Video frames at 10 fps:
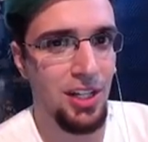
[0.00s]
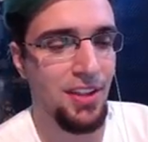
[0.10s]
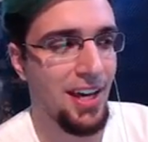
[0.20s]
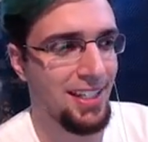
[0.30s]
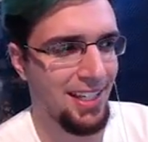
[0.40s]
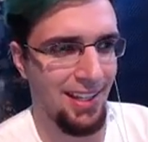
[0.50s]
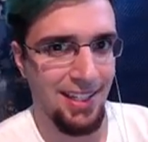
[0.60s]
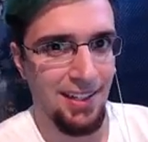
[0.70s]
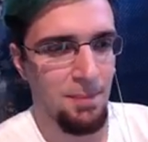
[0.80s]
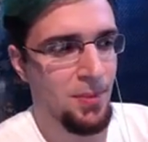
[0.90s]
on that and get
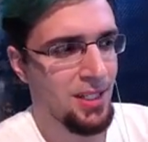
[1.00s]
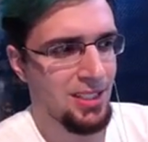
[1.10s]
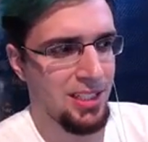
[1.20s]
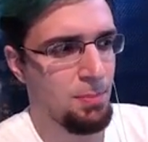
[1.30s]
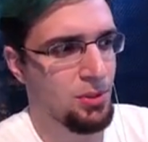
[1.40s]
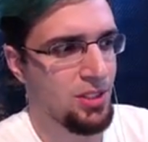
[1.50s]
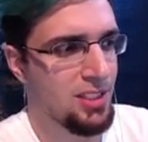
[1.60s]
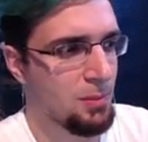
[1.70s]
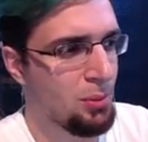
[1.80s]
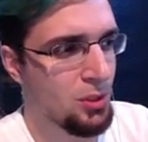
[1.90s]
like a Sleep
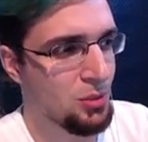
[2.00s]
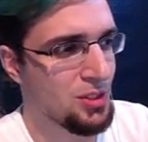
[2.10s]
Resist and Poison